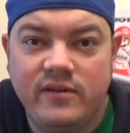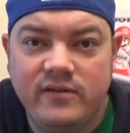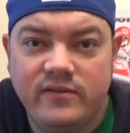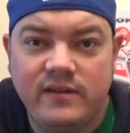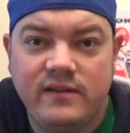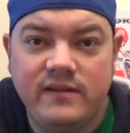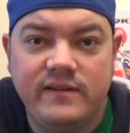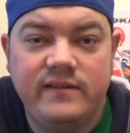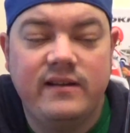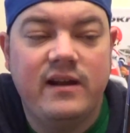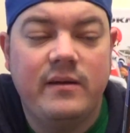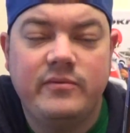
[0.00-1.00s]
I think
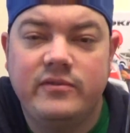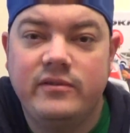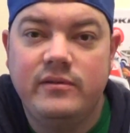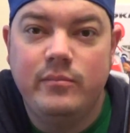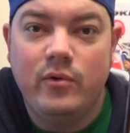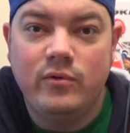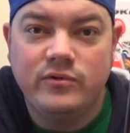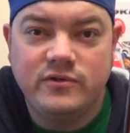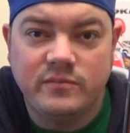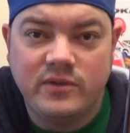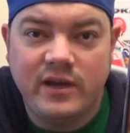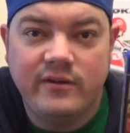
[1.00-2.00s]
he's an absolutely
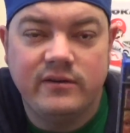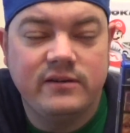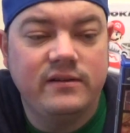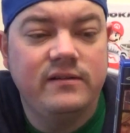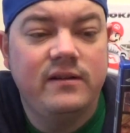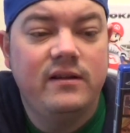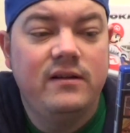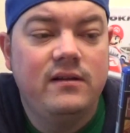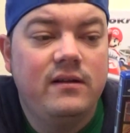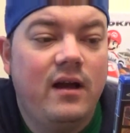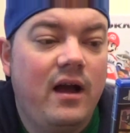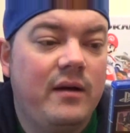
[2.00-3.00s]
awesome character,
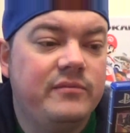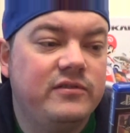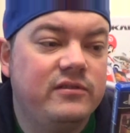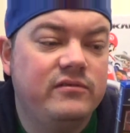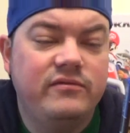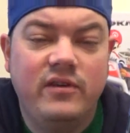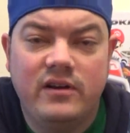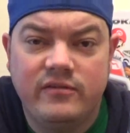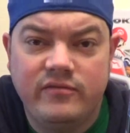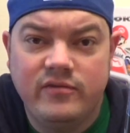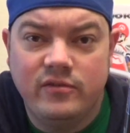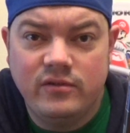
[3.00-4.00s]
absolute
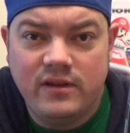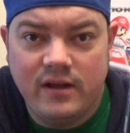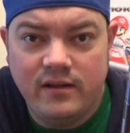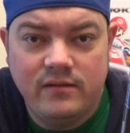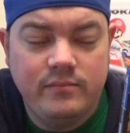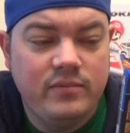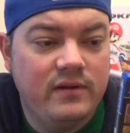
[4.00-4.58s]
fucking fruitcake.